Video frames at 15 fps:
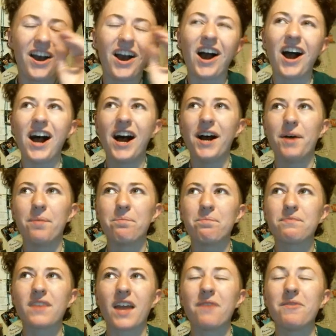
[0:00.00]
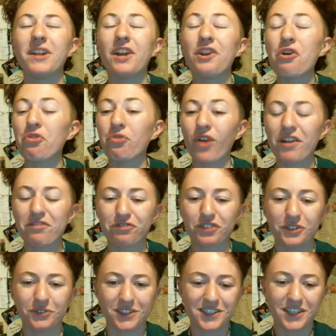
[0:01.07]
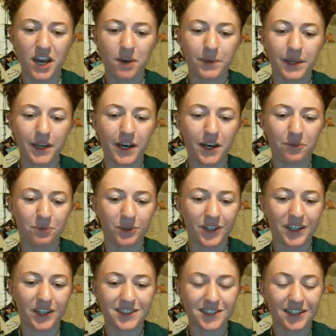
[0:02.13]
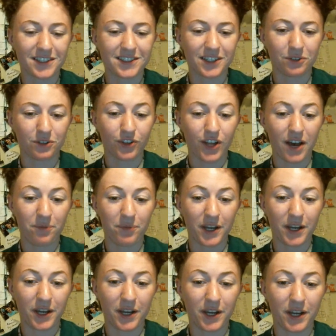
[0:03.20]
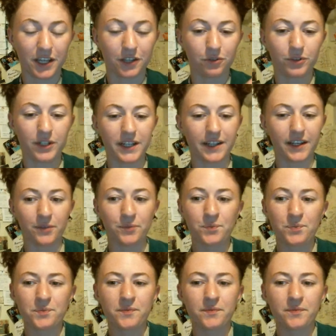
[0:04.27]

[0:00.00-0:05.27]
I mean, I know roughly what's coming up, but like it's gonna sound a lot better if I can read it.